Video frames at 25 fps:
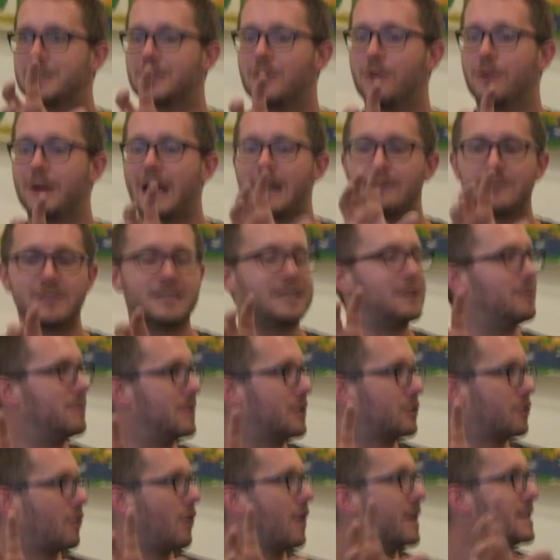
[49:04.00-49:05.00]
it called, How to Deal
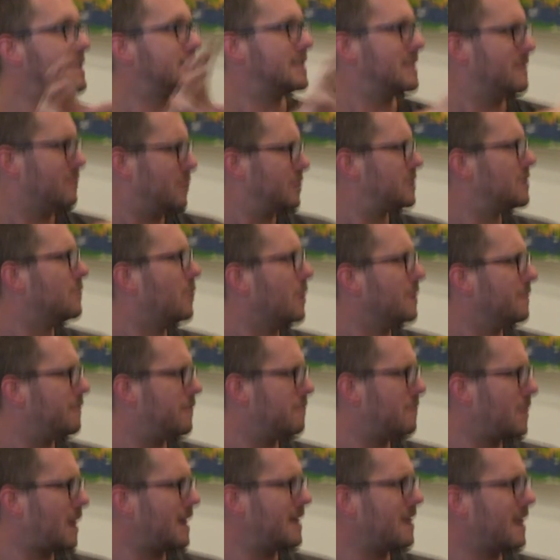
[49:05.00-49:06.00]
with the Crisis, it was the one,
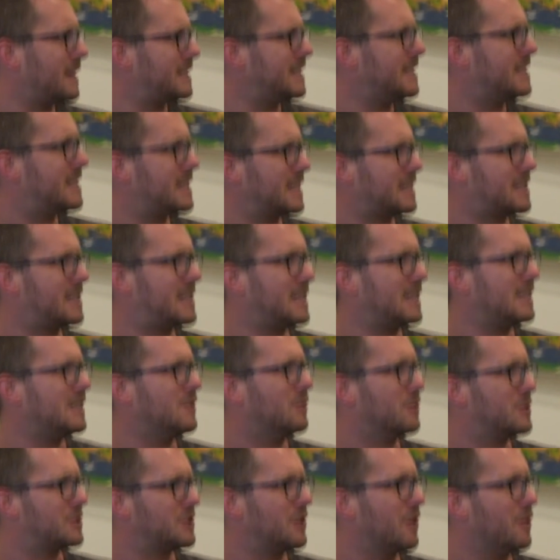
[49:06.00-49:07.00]
from about 1916
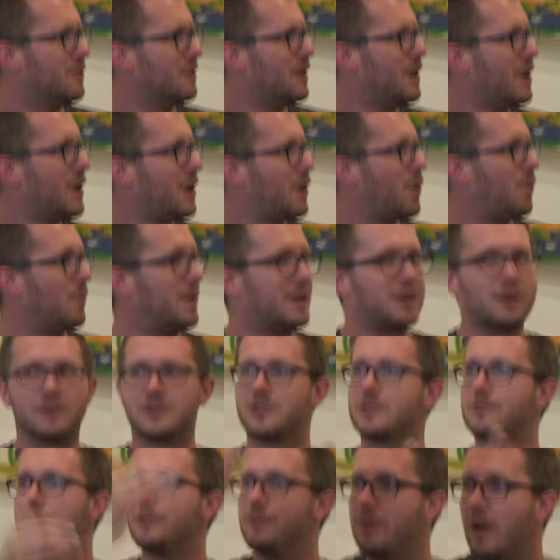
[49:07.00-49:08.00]
or so, when he
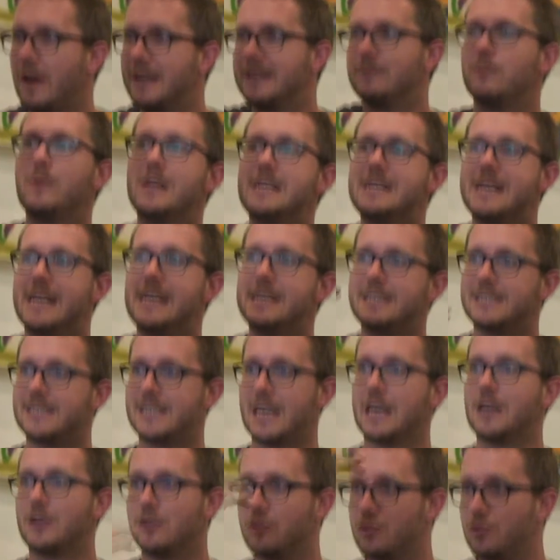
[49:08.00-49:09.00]
goes through, like, we need to
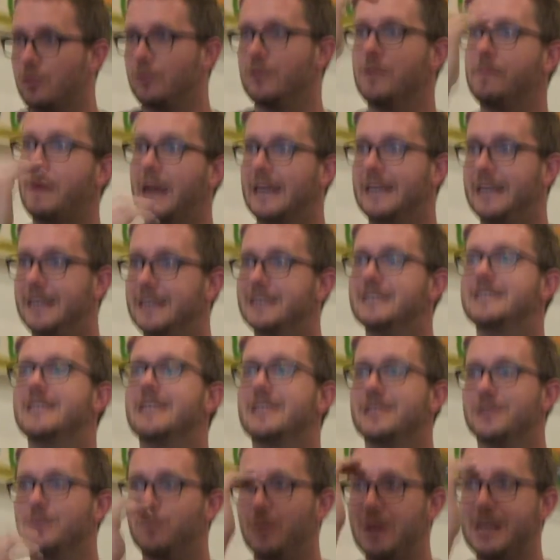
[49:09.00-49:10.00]
take control of the banking
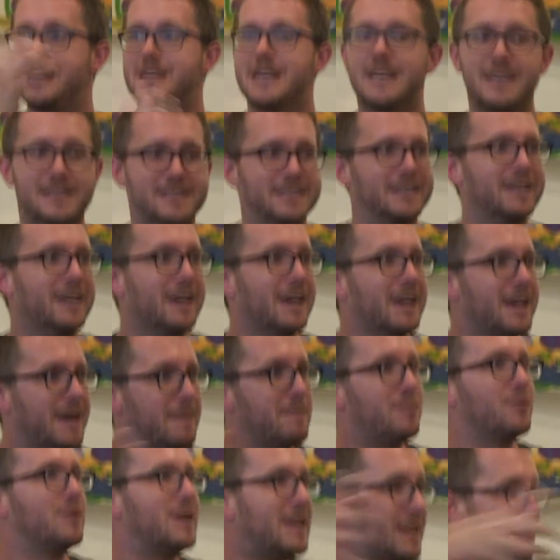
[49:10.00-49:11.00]
system, we need to
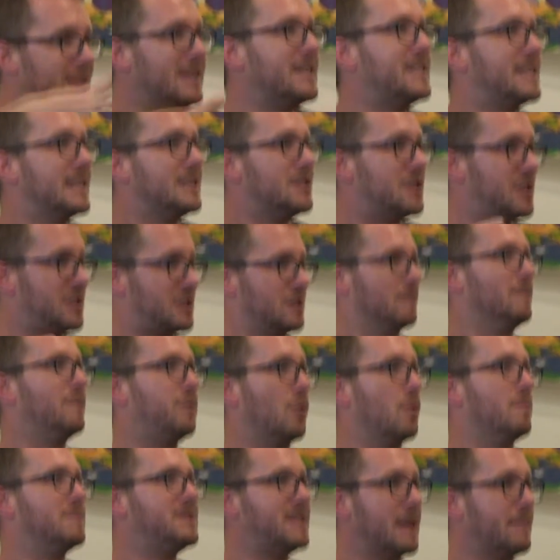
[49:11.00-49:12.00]
bring this into some
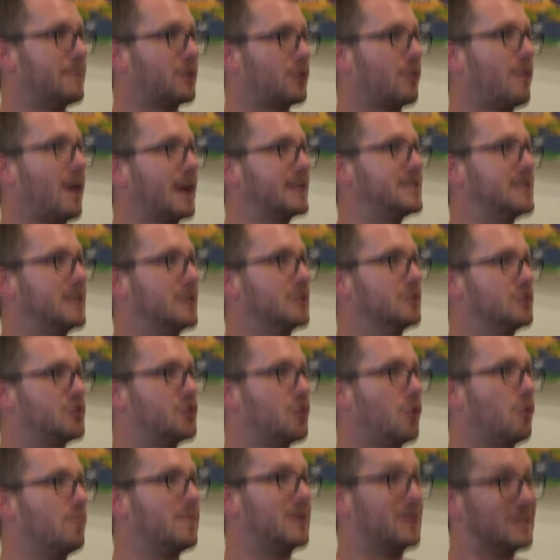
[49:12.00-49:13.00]
form of democratic
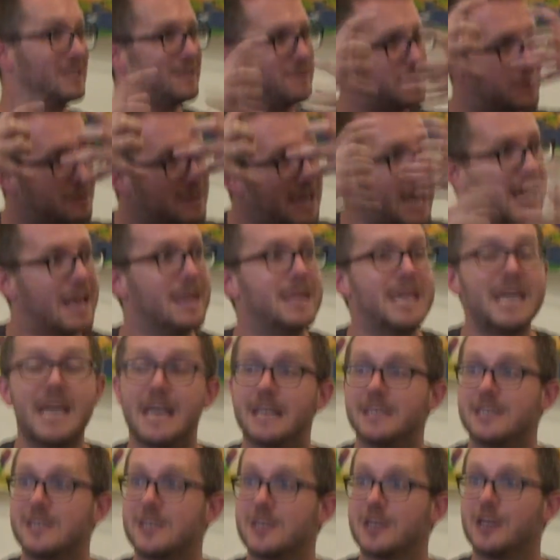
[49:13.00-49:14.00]
control, because if you get
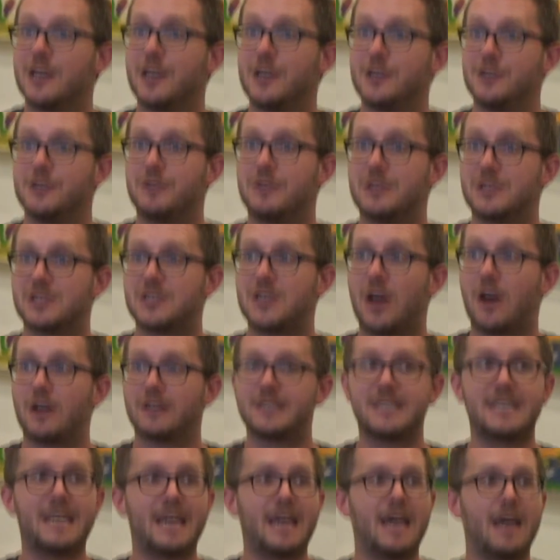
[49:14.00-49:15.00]
this, you can
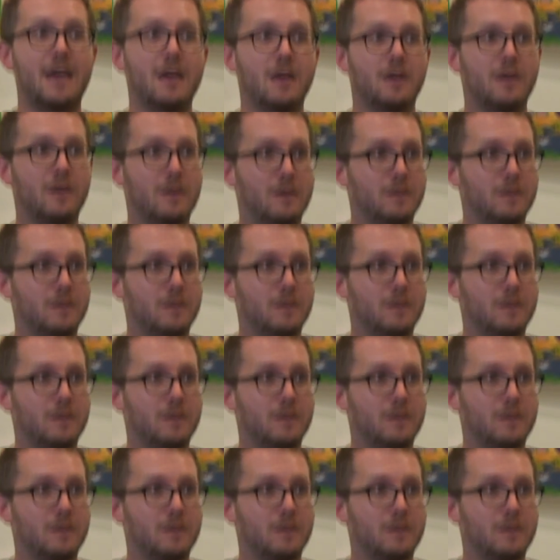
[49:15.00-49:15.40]
start to get